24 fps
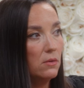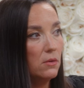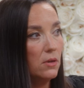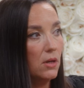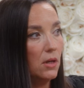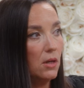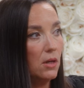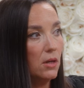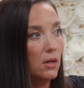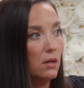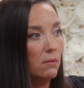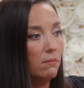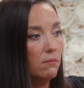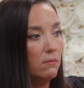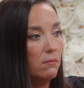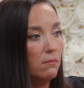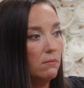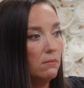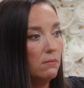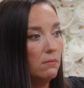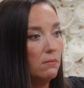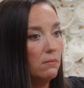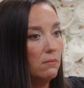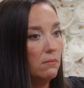Um,
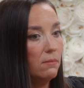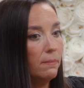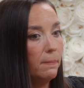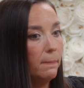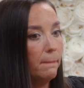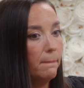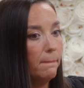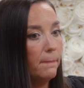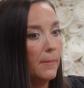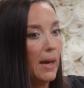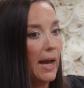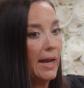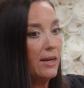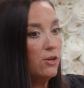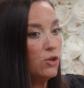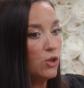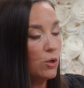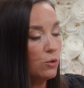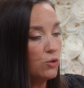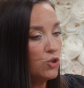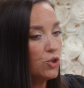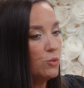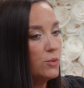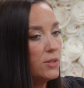I
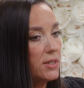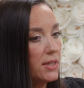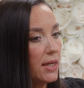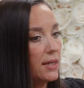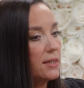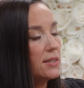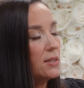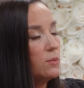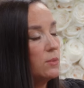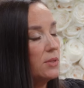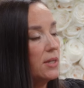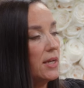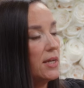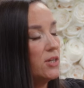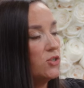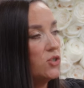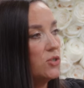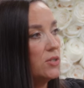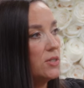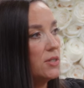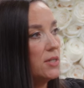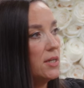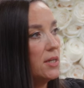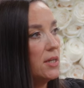know she was texting with the
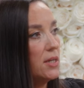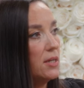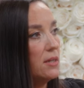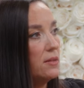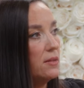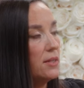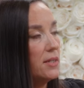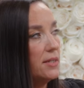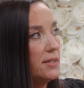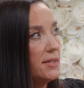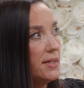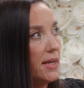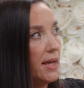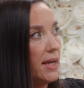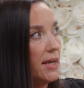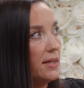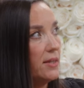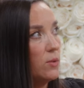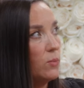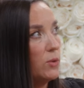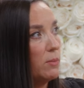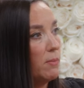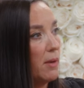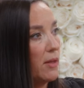agency the day
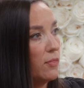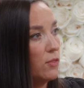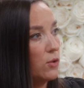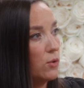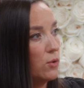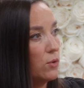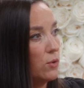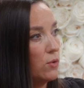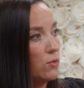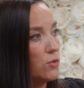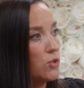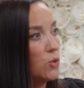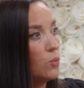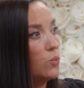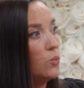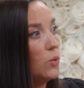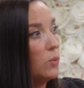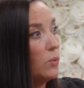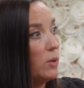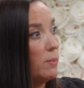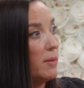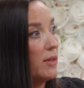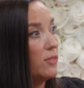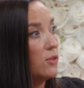that we met the girls. So
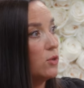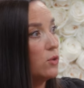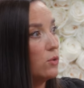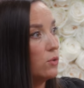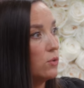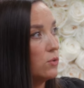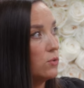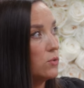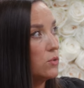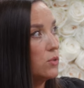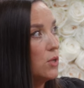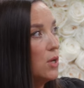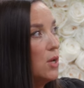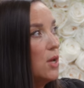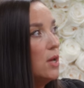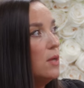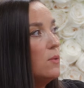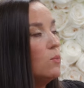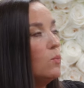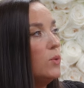when we met the girls, mm.